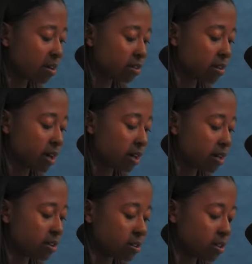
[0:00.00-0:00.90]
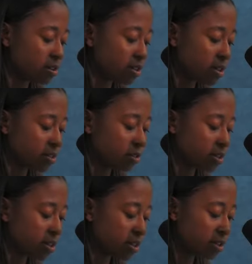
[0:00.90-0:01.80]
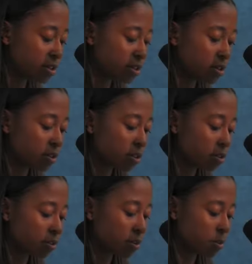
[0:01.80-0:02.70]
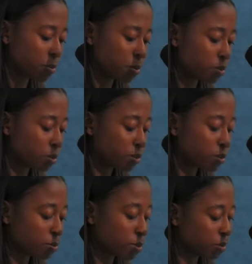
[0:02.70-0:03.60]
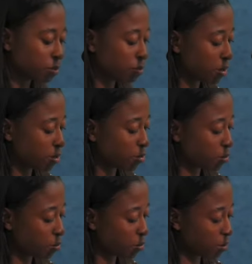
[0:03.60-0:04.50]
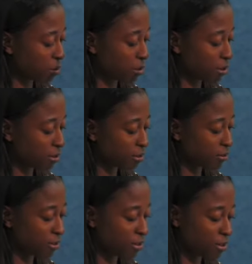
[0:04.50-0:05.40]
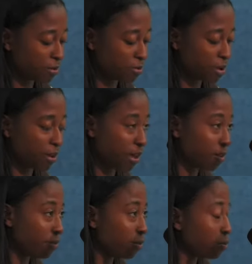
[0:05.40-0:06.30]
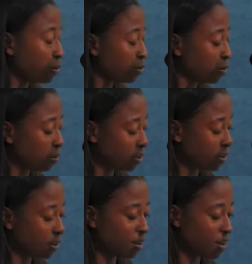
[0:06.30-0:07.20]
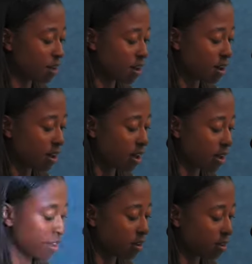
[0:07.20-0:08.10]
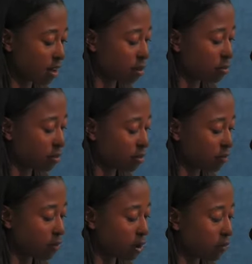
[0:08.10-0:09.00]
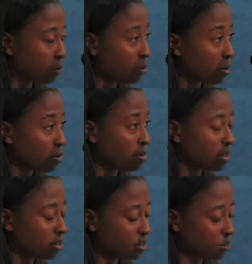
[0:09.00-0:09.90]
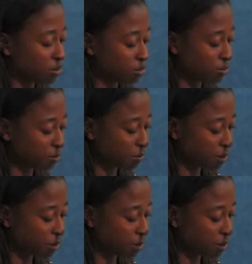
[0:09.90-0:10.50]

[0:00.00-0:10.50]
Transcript: To add insult to injury, certain close family members pressured me to abort because if I didn't, my life would be ruined and that I would forever regret my decision.